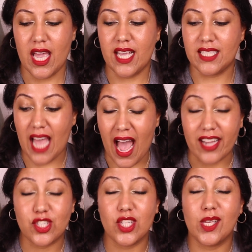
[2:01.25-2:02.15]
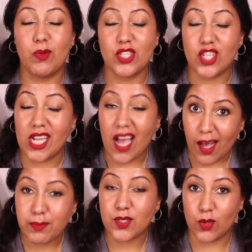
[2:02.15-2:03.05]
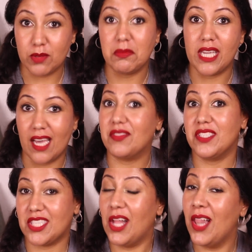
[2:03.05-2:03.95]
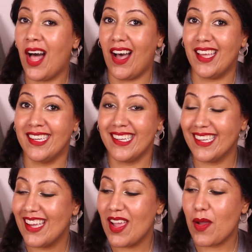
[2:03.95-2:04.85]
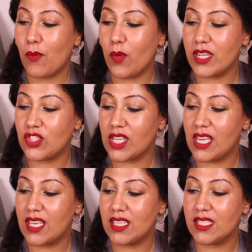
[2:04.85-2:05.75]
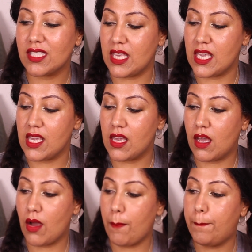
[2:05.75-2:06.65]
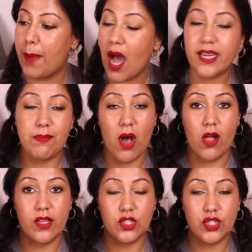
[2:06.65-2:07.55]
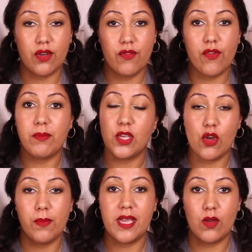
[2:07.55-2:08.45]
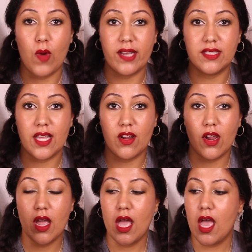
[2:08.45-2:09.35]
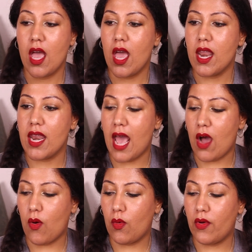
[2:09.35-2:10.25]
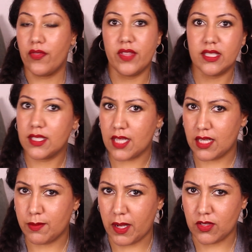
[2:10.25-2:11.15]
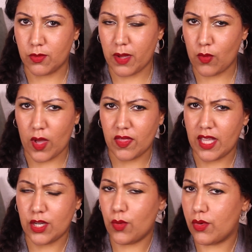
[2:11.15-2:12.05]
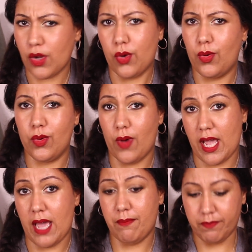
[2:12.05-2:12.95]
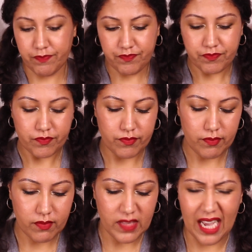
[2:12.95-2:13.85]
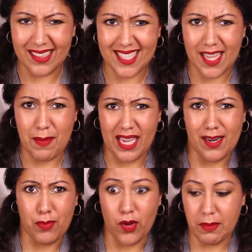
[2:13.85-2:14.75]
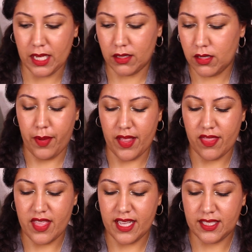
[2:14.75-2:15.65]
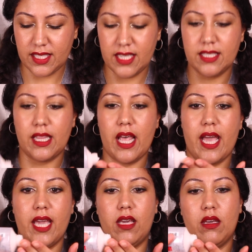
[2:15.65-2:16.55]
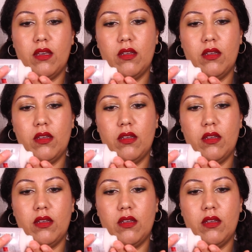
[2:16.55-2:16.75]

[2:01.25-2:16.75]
is actually what she upsold me at the salon, which is the body polish from the European Wax Center. Now, this is not sponsored, by the way. They don't know who I am unless I make an appointment. But this is like,